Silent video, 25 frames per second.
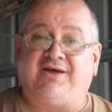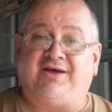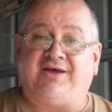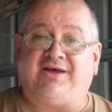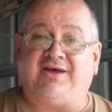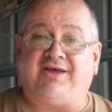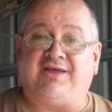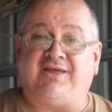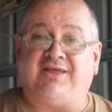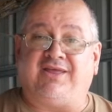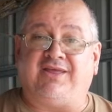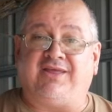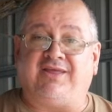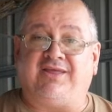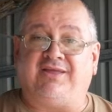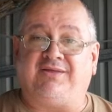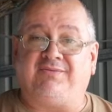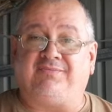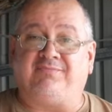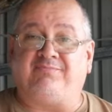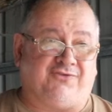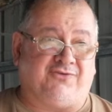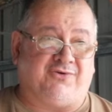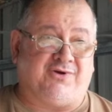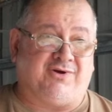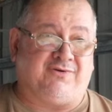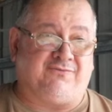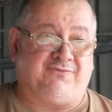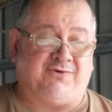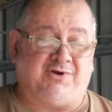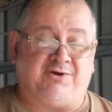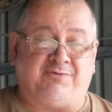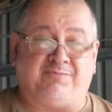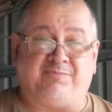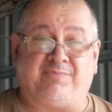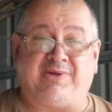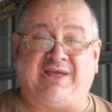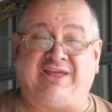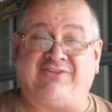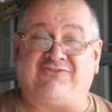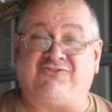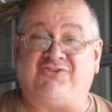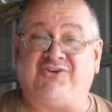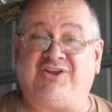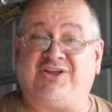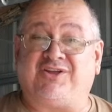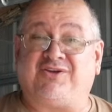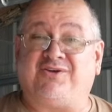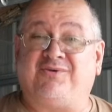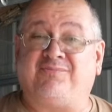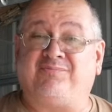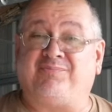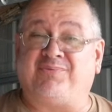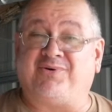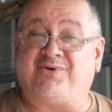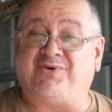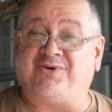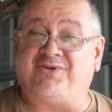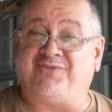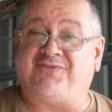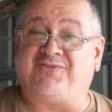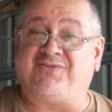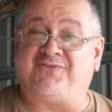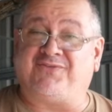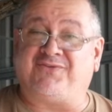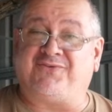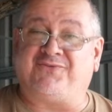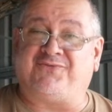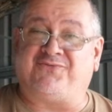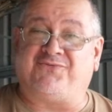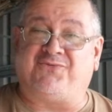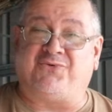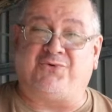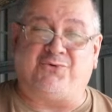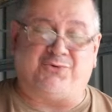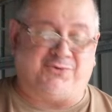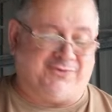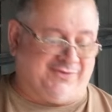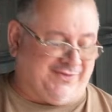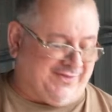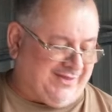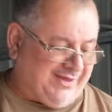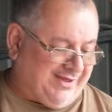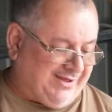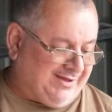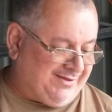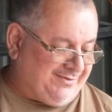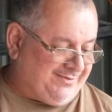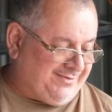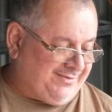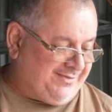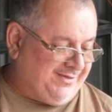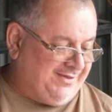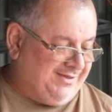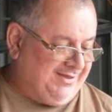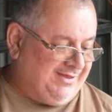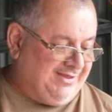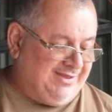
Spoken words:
a 12-volt battery comprises of 4 cells